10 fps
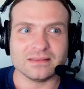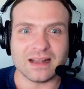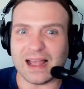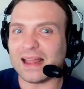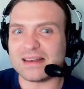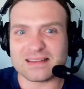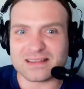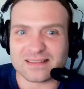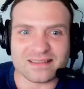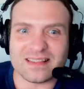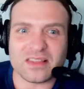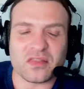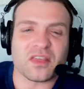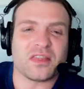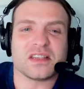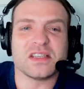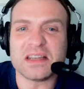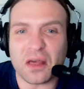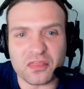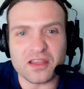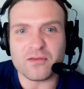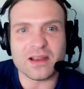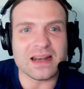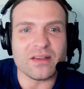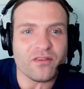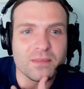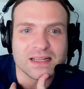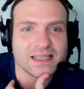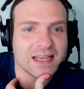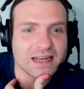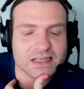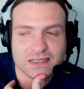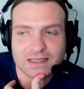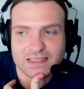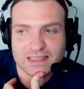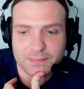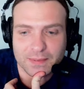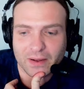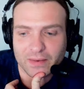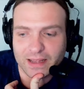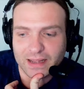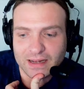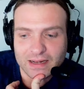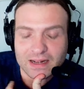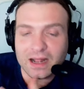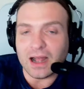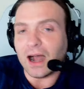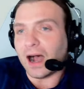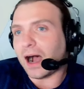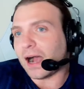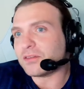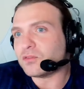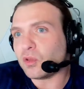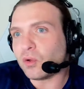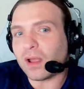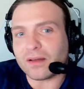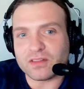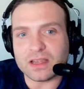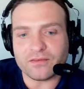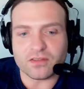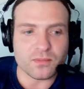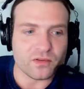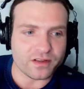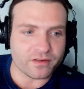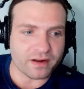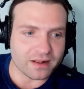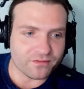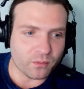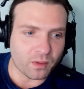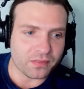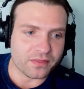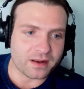and there's nothing really for me to get excited about here. I do have to give the movie credit for one thing,